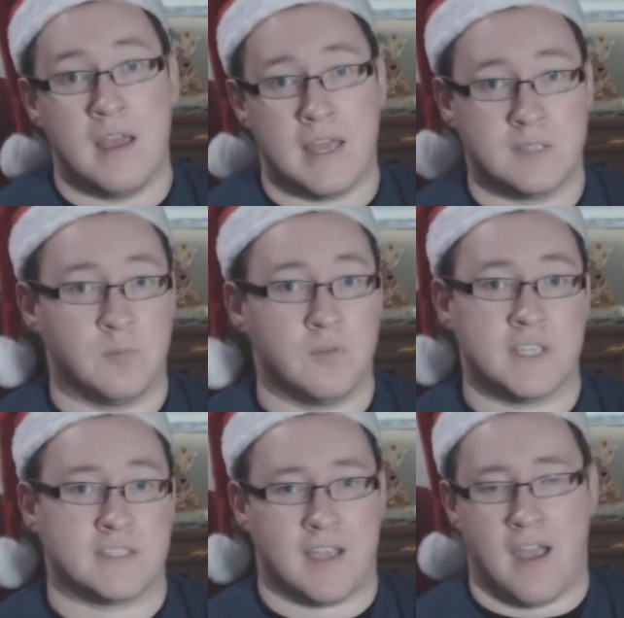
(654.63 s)
It explores
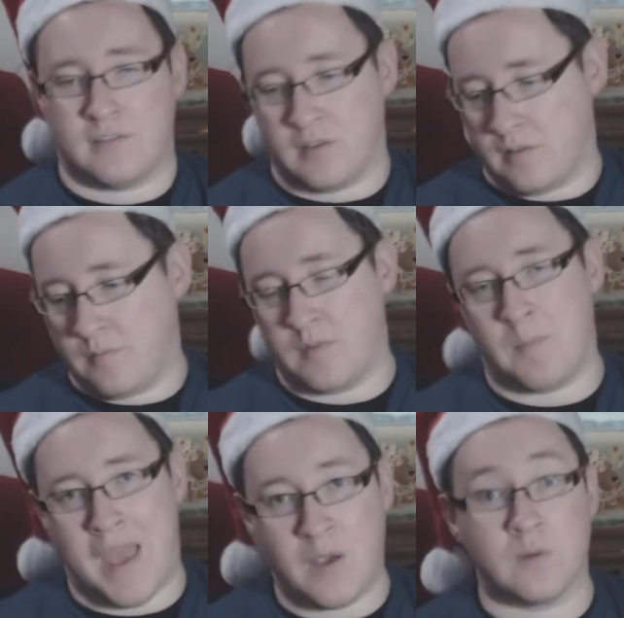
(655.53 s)
his character. The
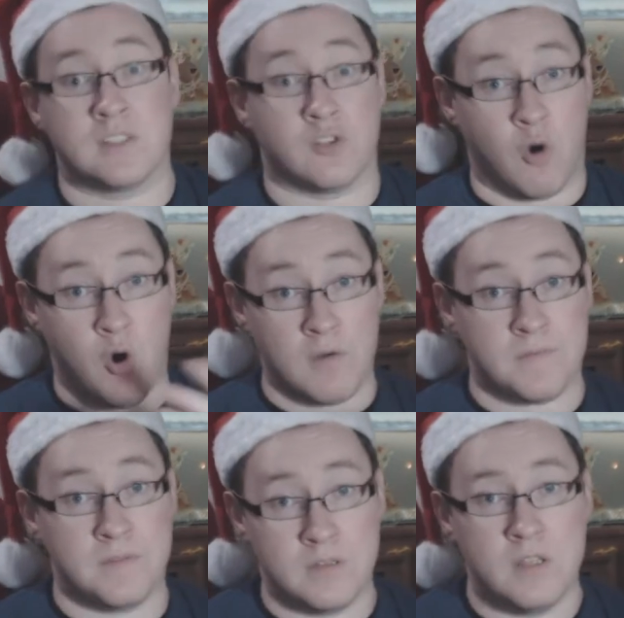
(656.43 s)
Penguin's an
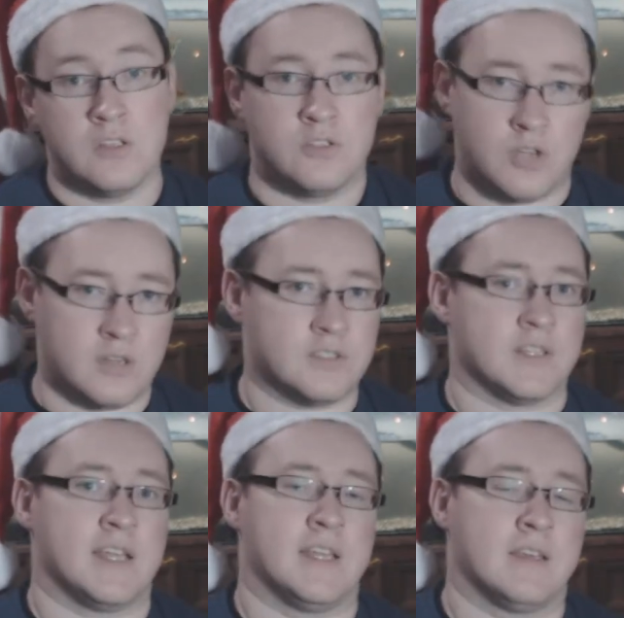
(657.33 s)
orphan, just
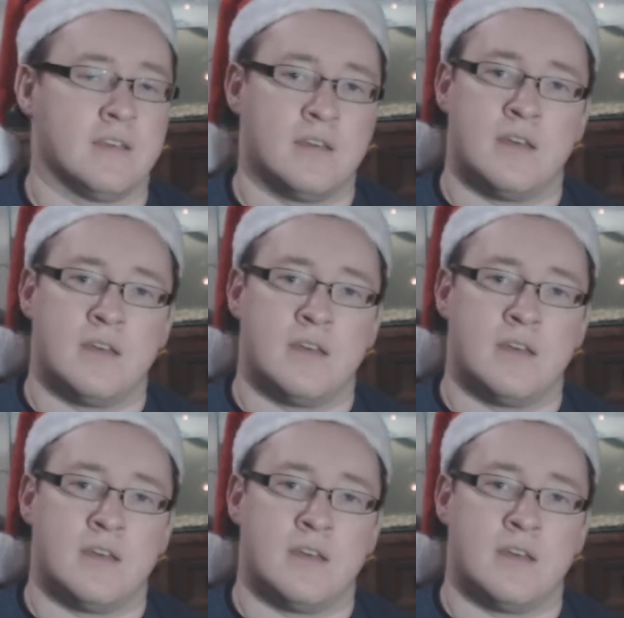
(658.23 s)
like